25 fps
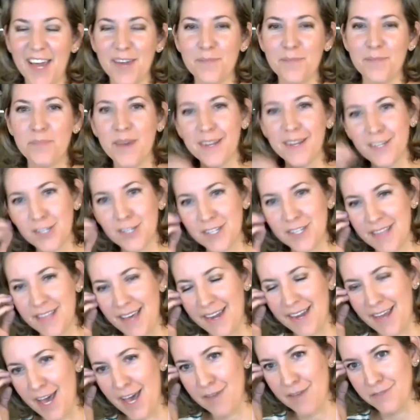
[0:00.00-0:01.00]
binged
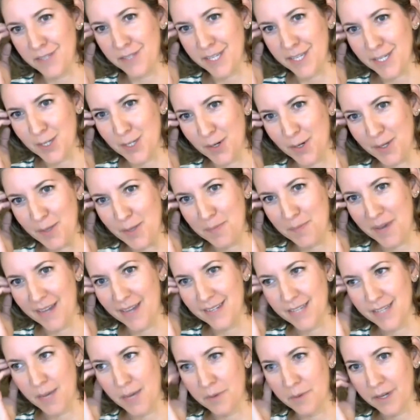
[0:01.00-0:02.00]
that heavily during the
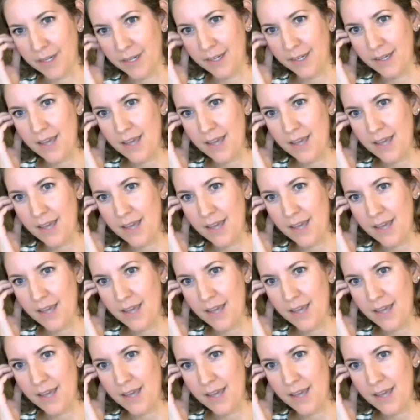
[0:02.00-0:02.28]
pandemic.